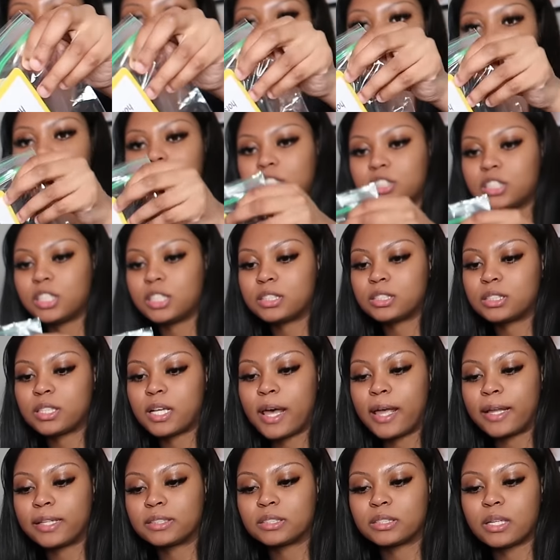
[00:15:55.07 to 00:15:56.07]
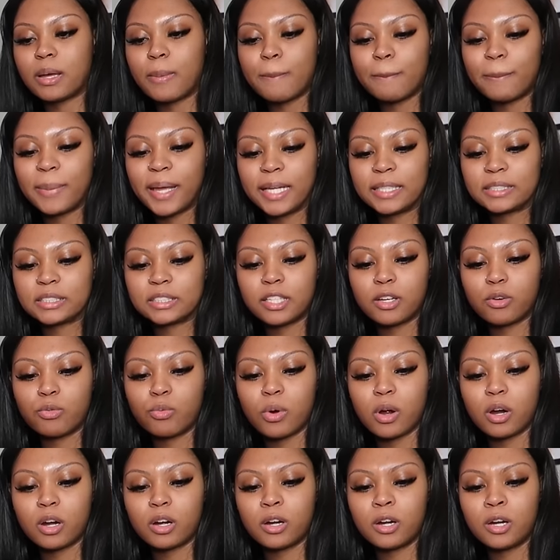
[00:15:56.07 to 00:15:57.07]
these are just like some basic
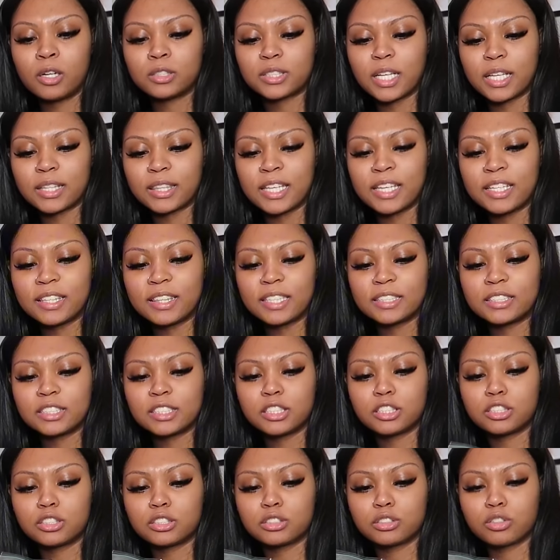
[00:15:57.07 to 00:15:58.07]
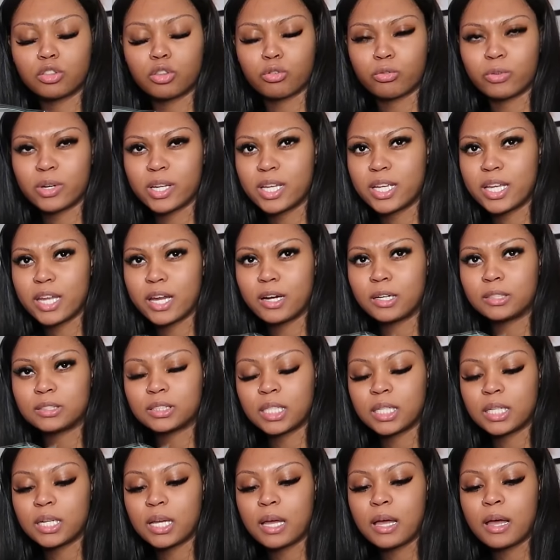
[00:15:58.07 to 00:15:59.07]
words i think this is three years
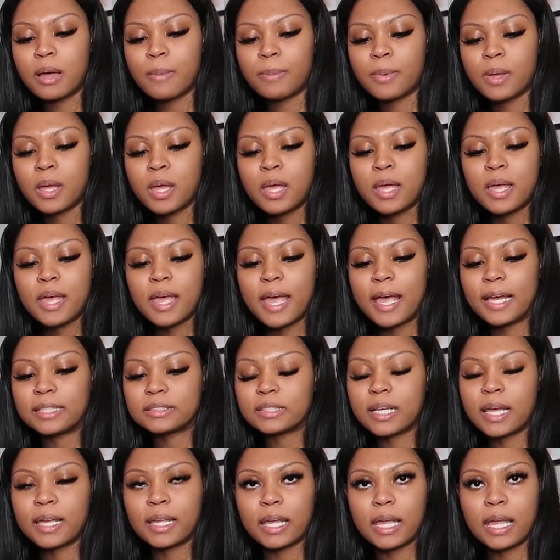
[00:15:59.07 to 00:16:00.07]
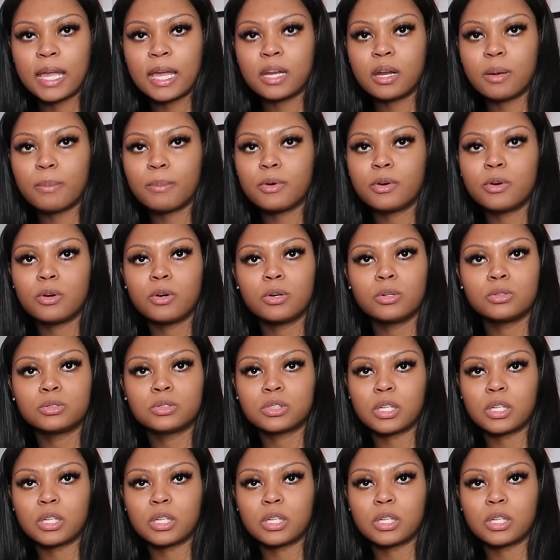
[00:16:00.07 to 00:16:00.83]
and up has like animals